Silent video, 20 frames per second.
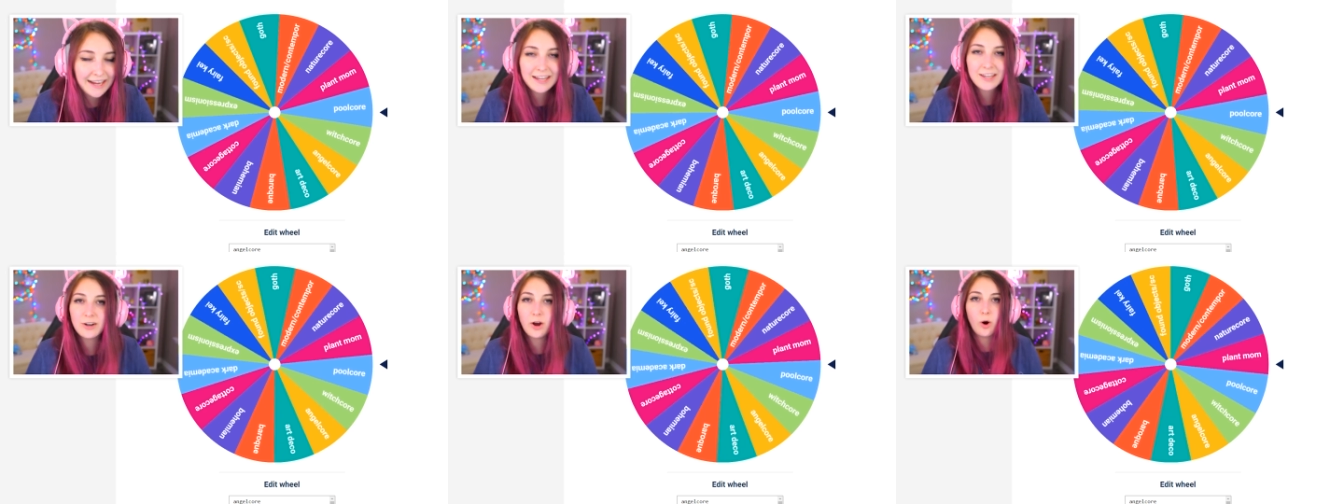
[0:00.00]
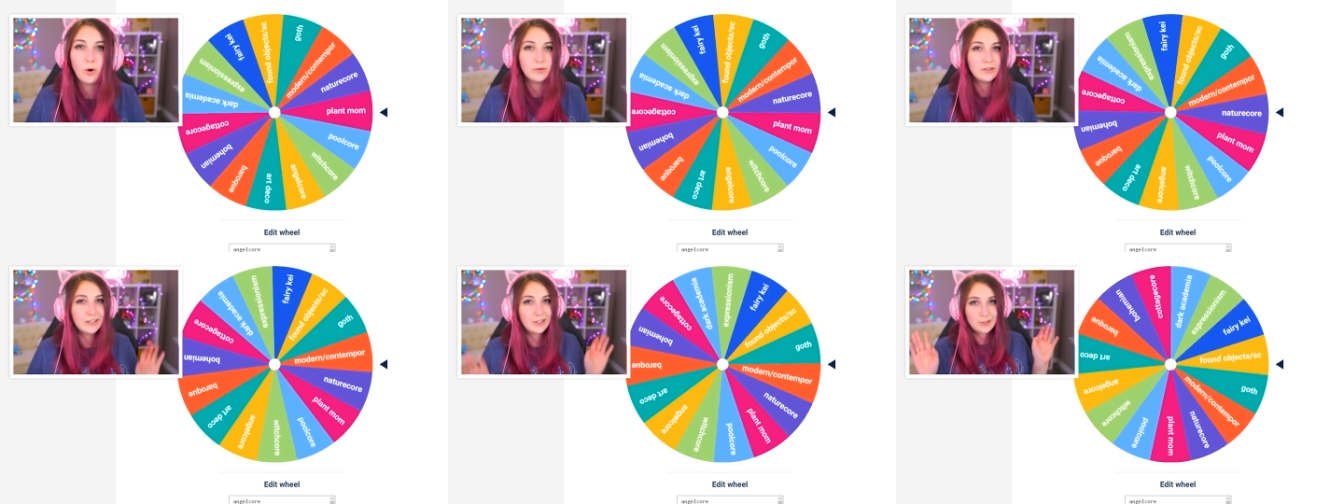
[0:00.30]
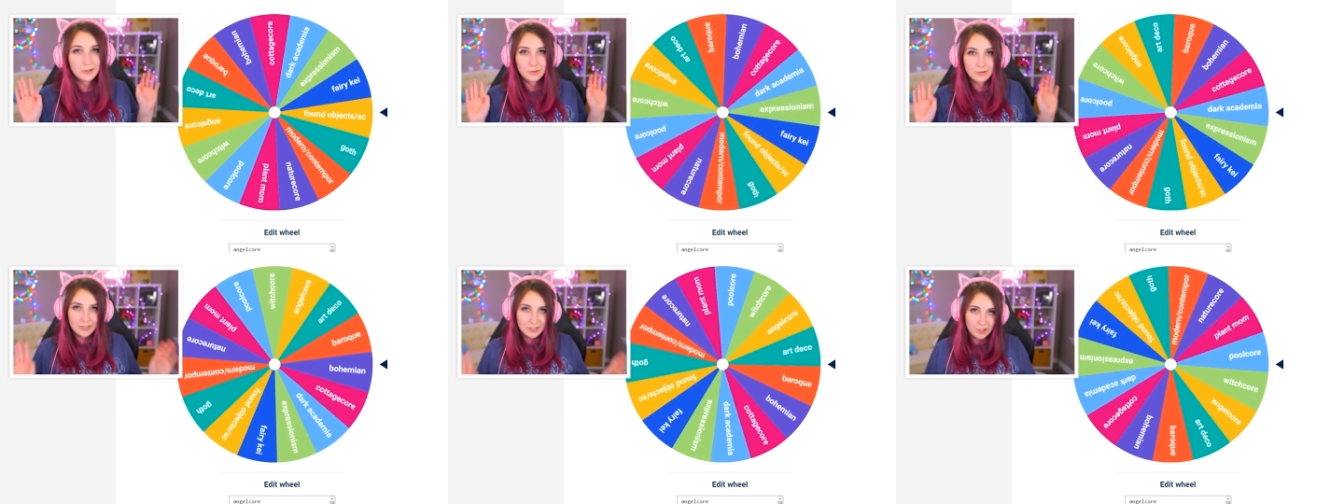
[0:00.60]
I can only
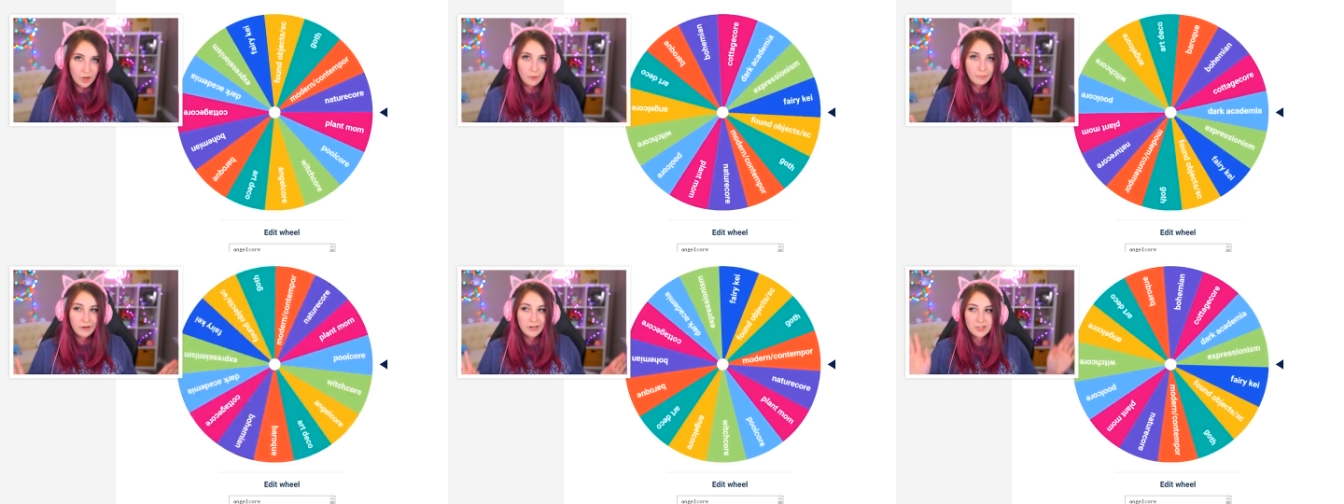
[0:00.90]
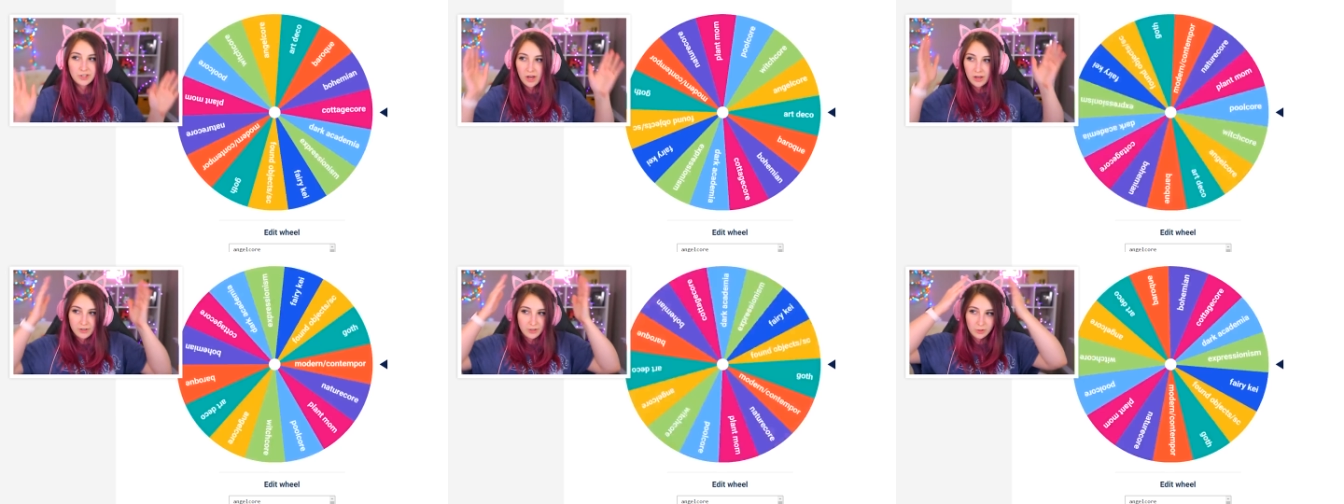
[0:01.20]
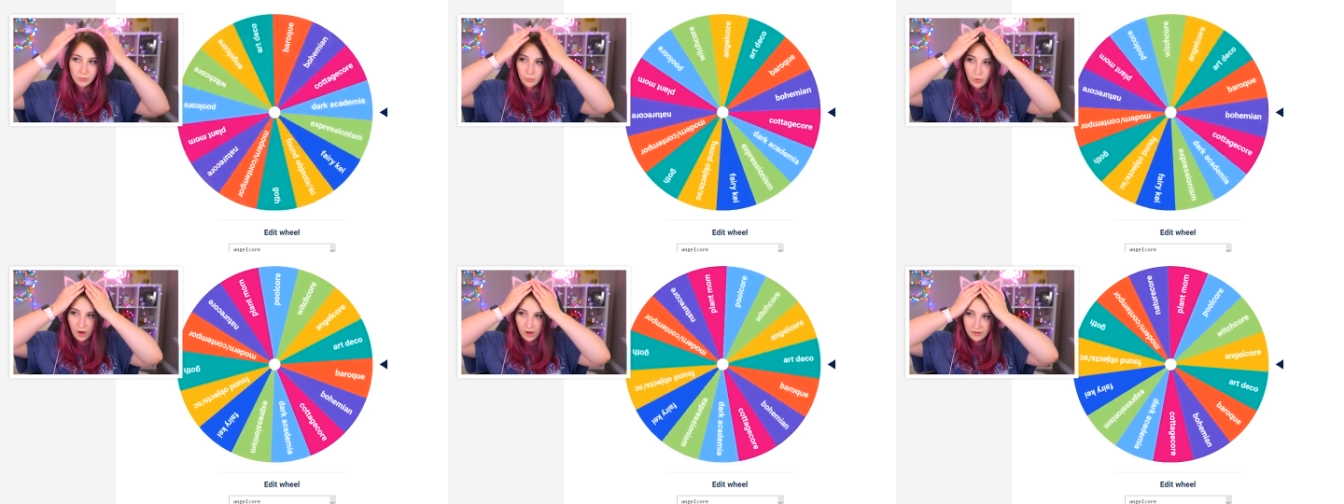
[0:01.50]
do so much
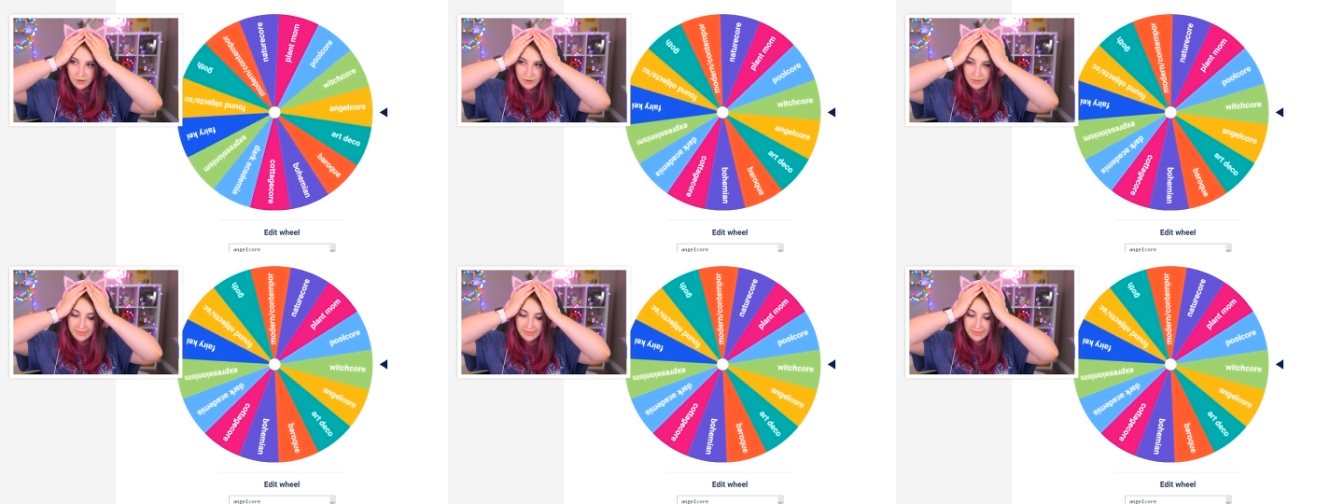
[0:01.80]
underwater